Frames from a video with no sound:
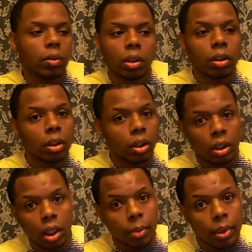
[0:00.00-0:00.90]
Clearly,
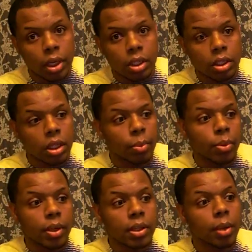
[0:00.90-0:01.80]
Nicki Minaj is number
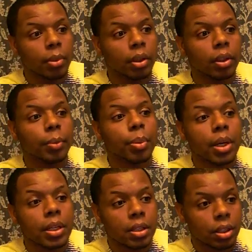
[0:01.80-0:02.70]
one because I'm clearly
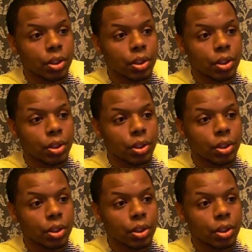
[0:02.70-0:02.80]
pressed.